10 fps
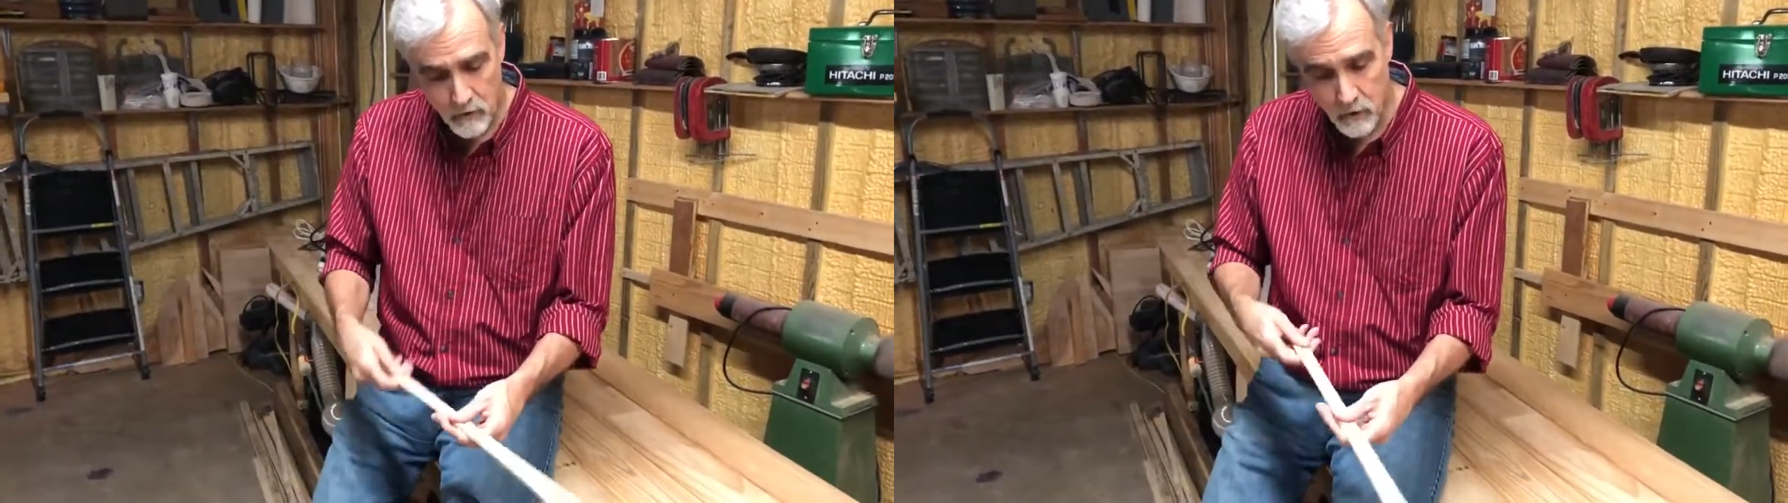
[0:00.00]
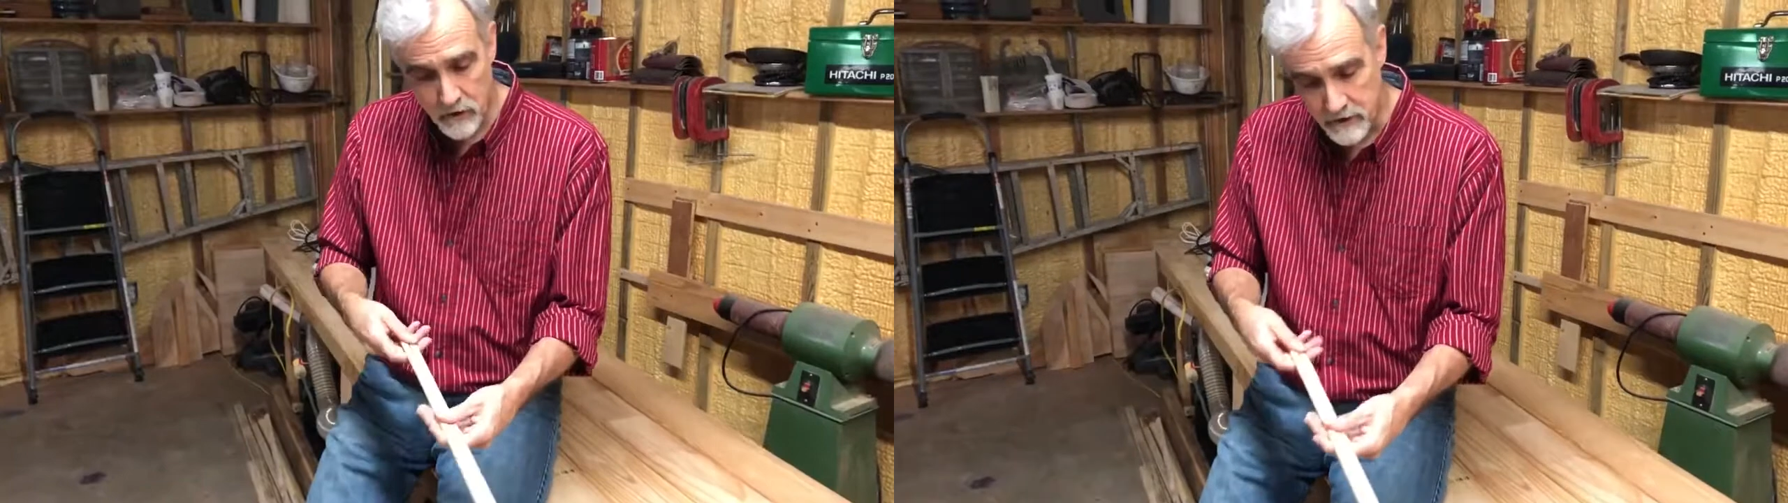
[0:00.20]

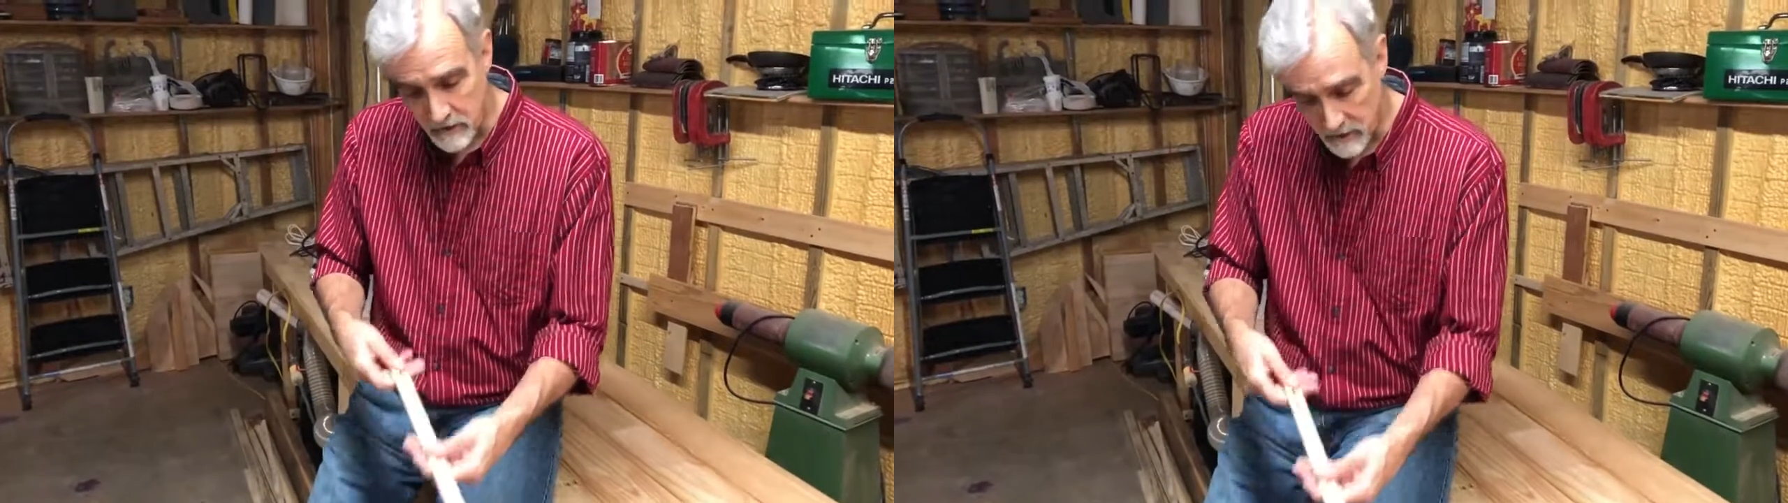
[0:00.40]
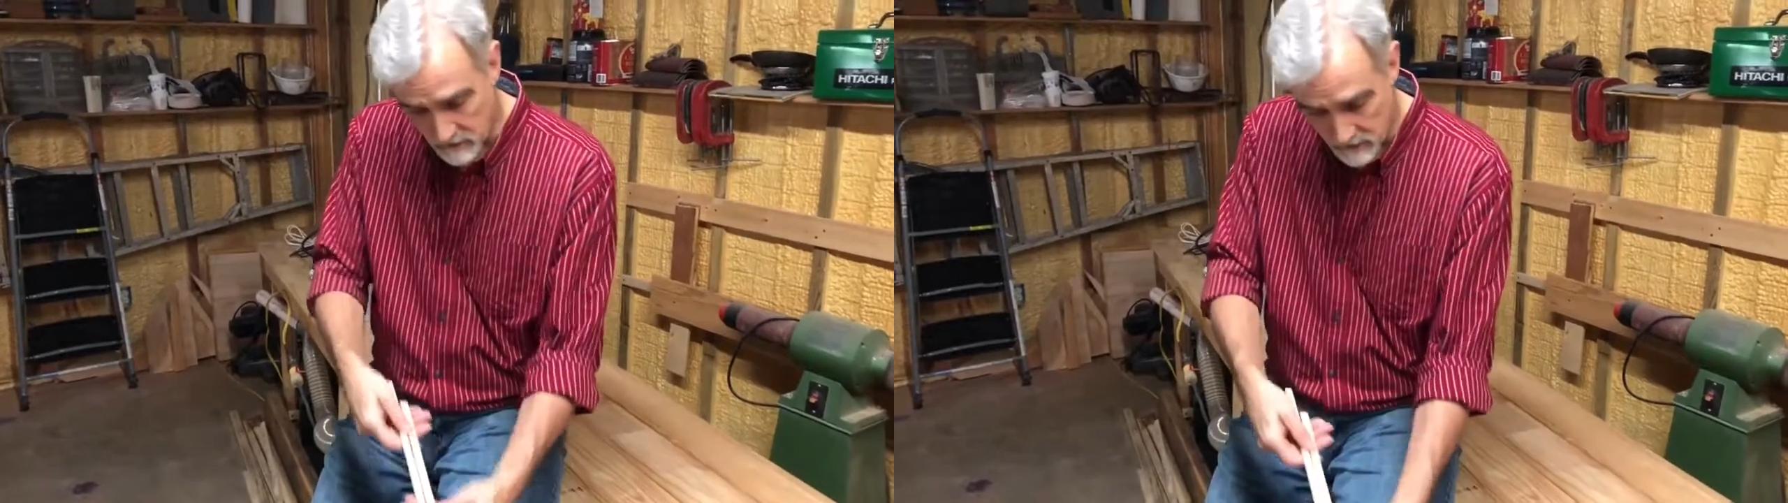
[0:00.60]
what
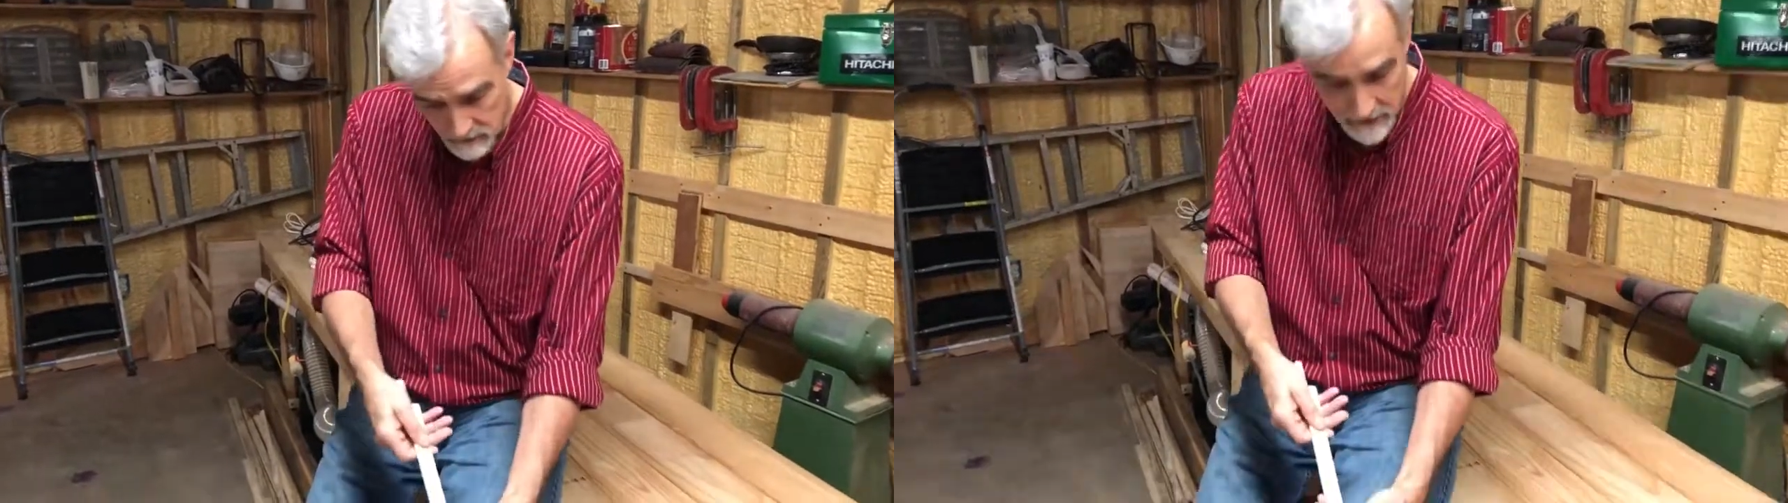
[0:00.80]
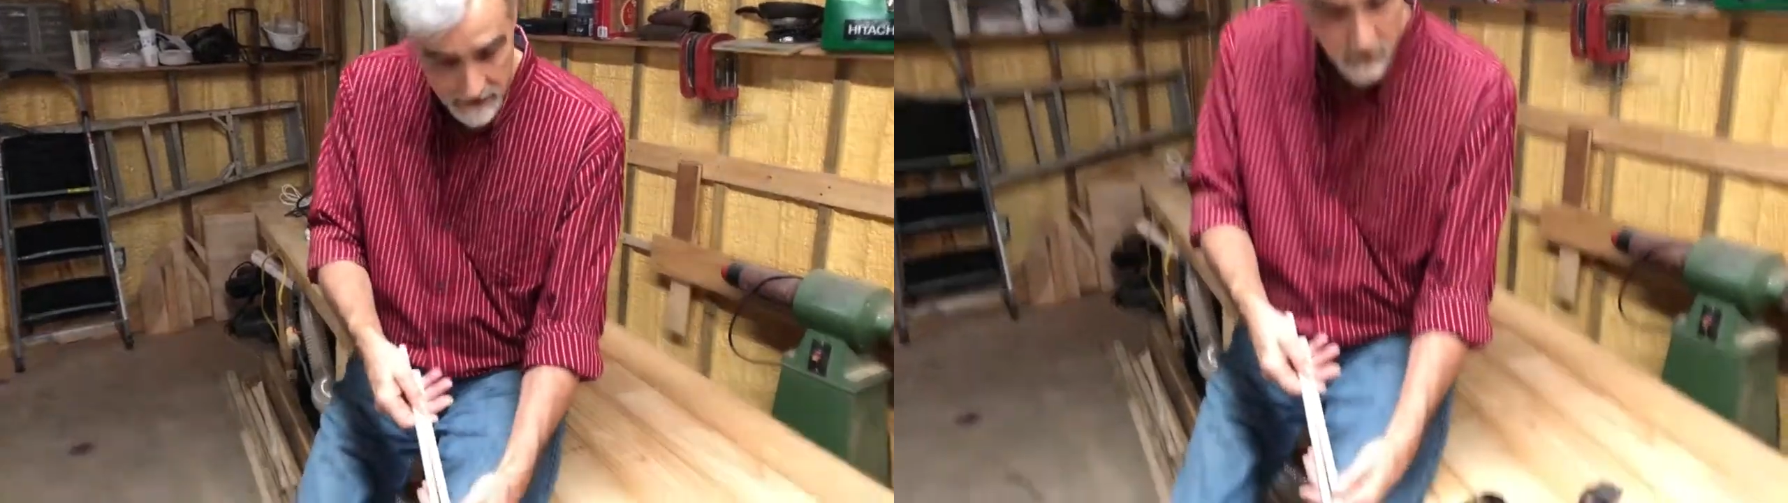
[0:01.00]
I